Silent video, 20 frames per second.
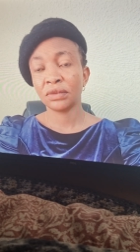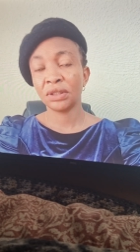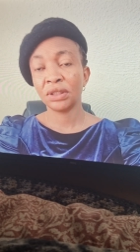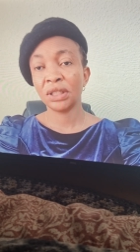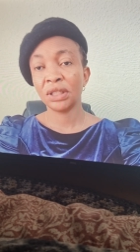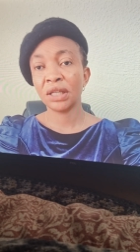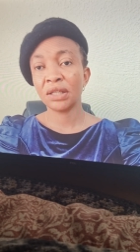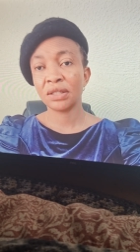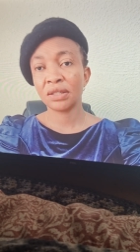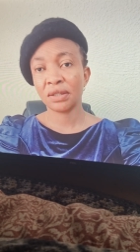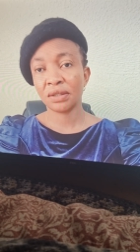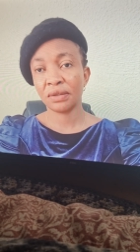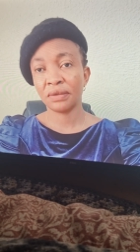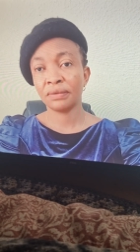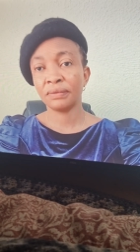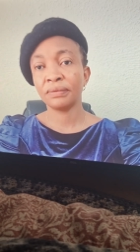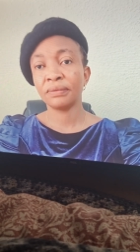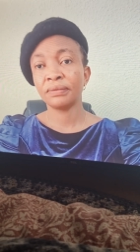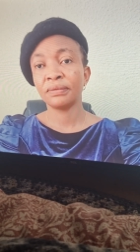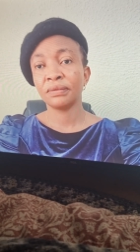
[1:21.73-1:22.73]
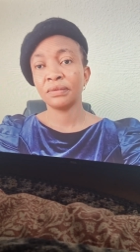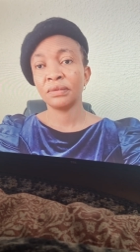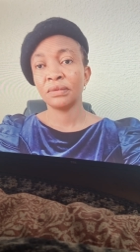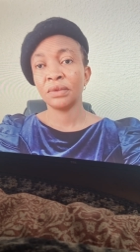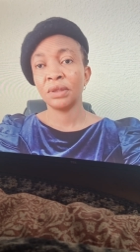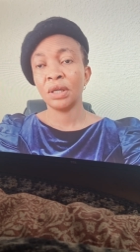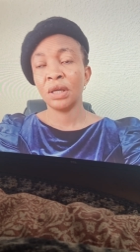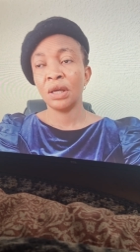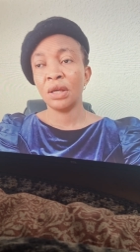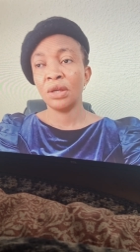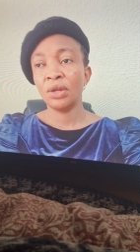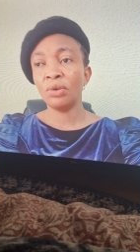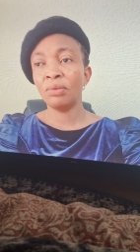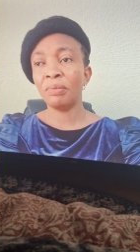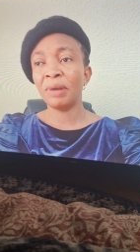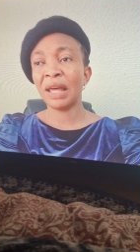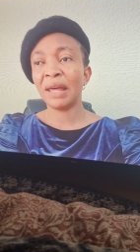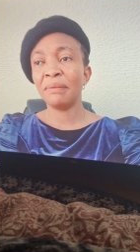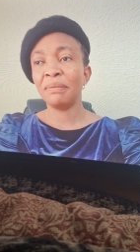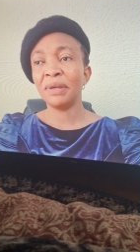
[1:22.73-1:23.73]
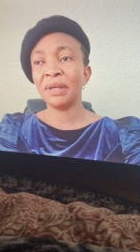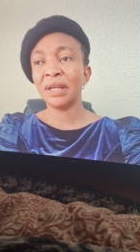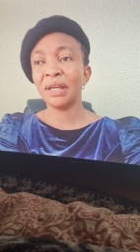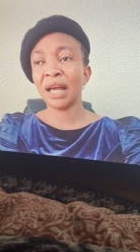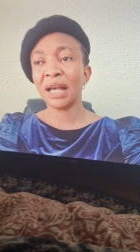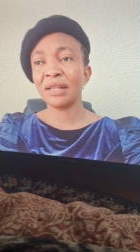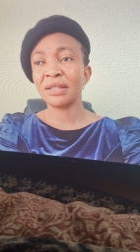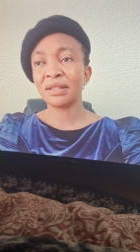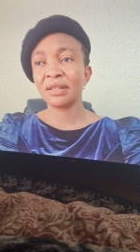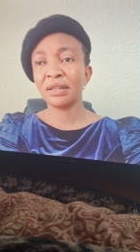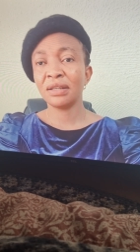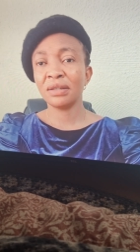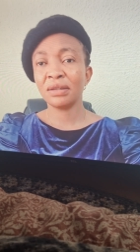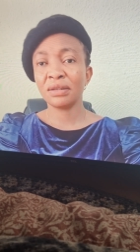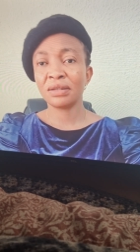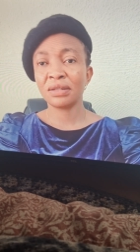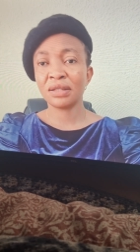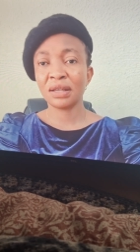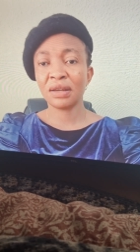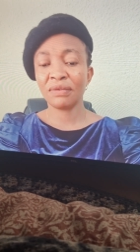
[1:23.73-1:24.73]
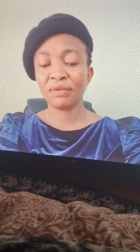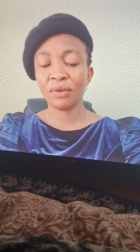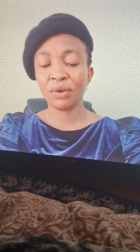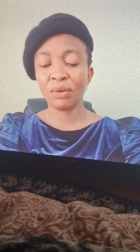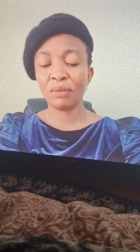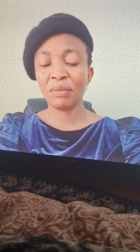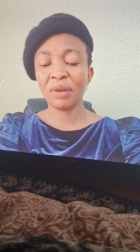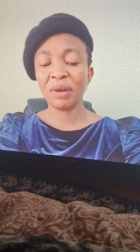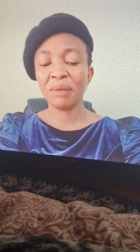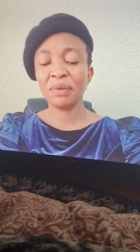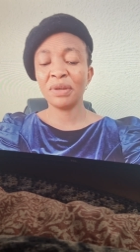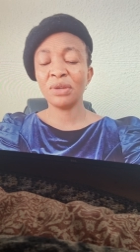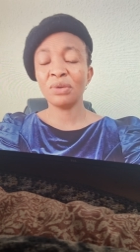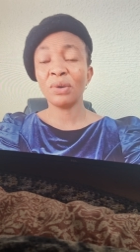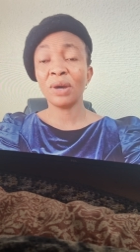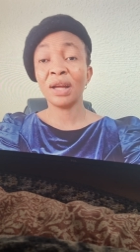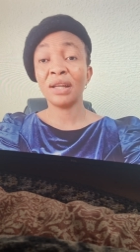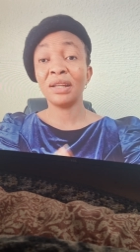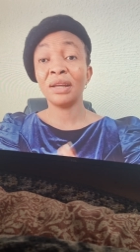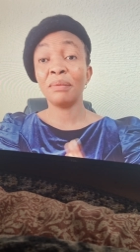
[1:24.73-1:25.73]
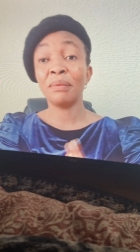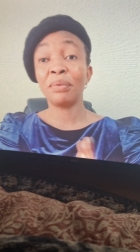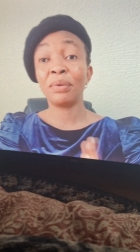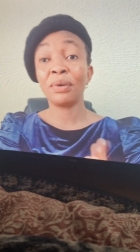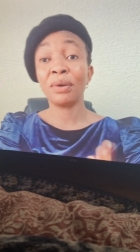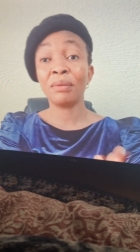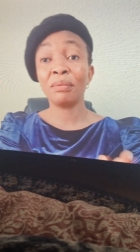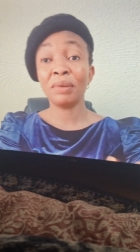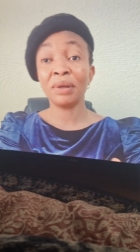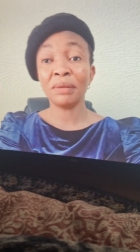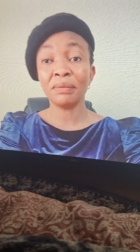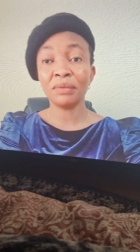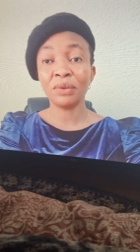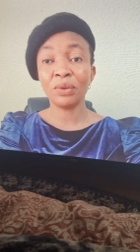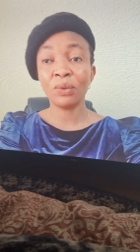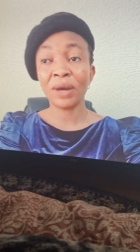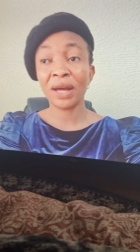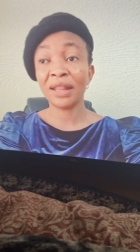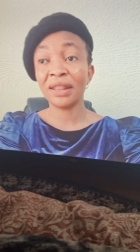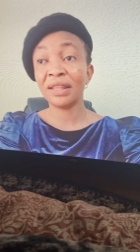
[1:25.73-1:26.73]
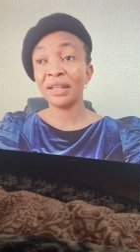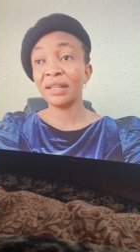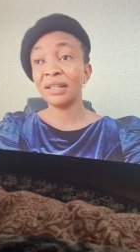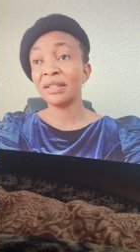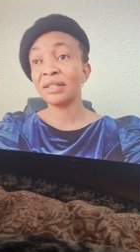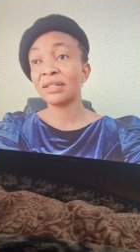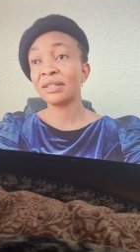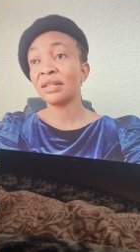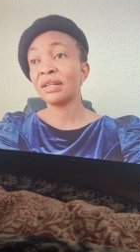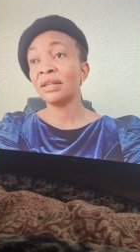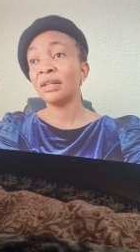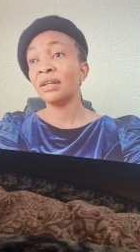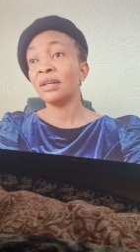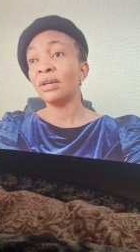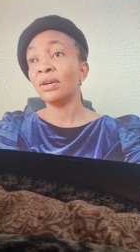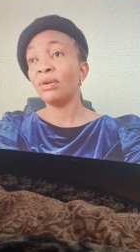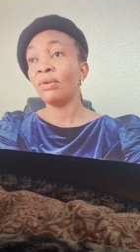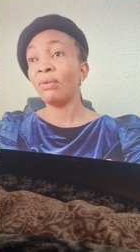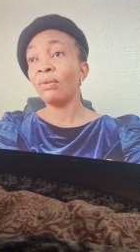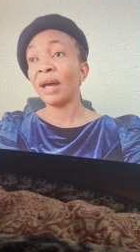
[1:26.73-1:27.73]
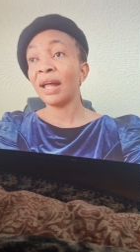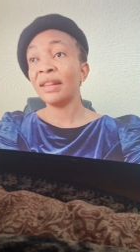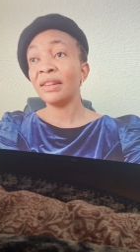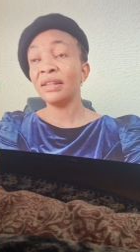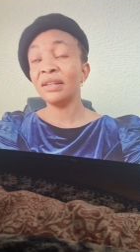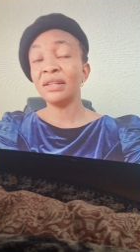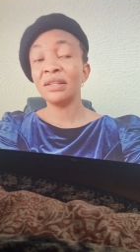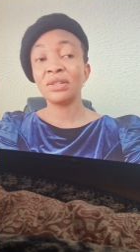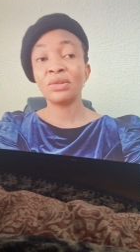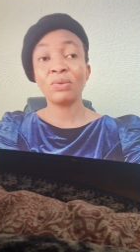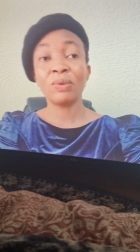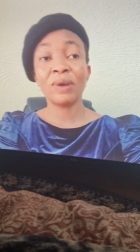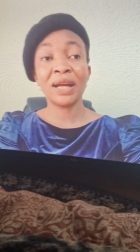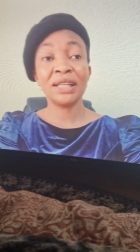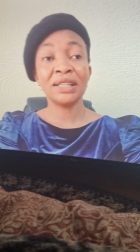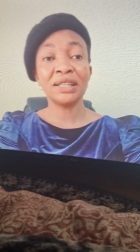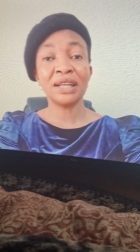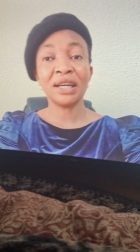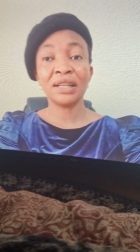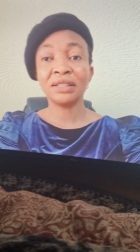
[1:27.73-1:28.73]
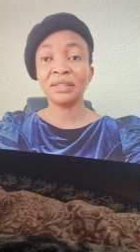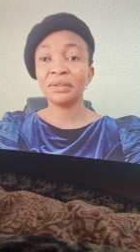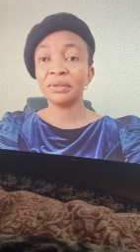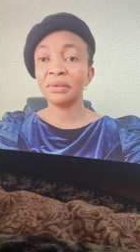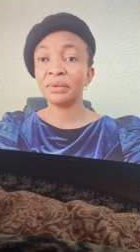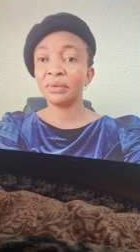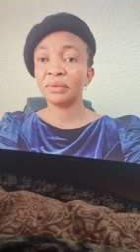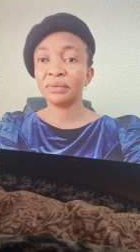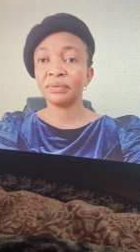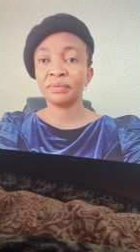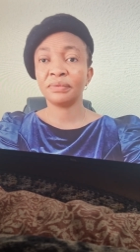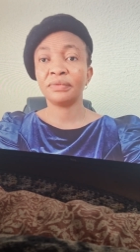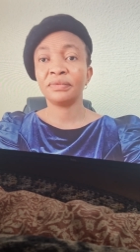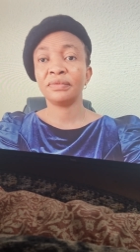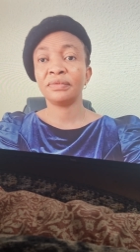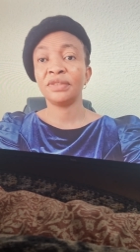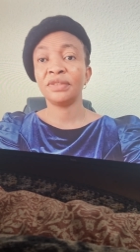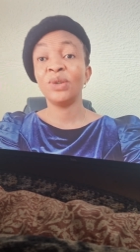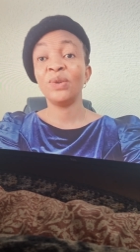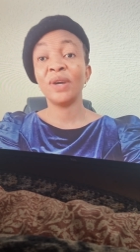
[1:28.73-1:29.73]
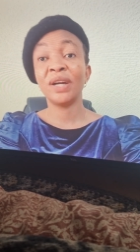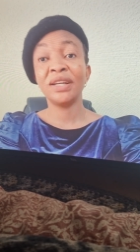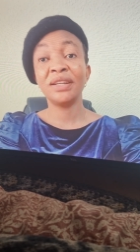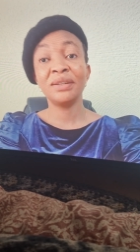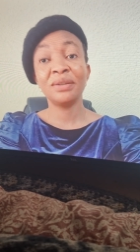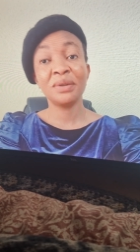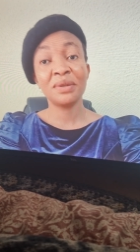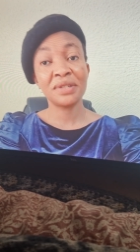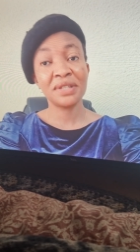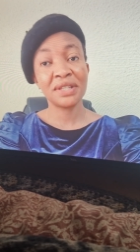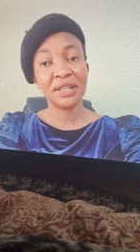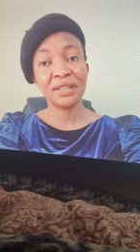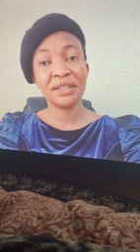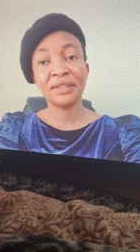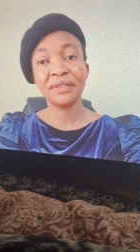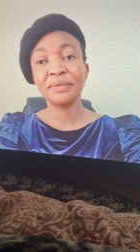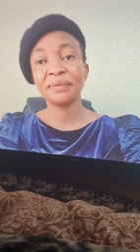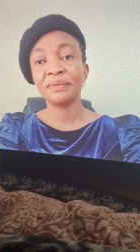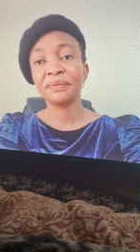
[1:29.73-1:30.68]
Yes. You might be asking yourself, oh, maybe you are the problem. Why things? Why this? Why that? No, you are innocent.